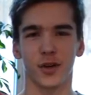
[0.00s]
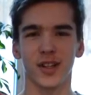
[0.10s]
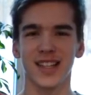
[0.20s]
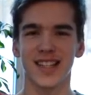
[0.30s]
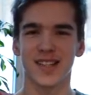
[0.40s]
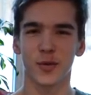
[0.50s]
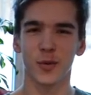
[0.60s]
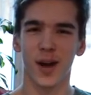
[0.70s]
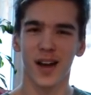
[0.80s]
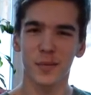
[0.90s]
released
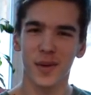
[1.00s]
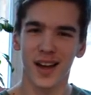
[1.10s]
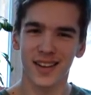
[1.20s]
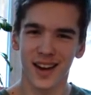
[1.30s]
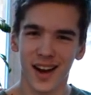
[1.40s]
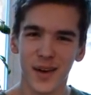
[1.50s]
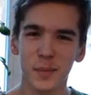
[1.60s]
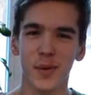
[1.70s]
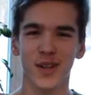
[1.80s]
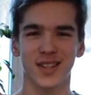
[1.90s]
an
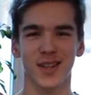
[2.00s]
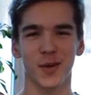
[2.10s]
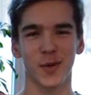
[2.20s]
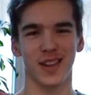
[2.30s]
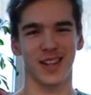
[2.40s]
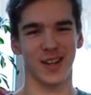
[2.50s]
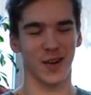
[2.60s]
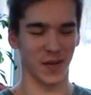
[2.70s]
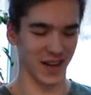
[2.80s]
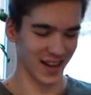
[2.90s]
unboxing
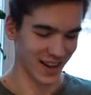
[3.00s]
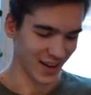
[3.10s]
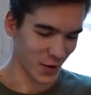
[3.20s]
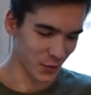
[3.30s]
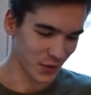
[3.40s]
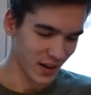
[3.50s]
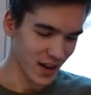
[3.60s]
video of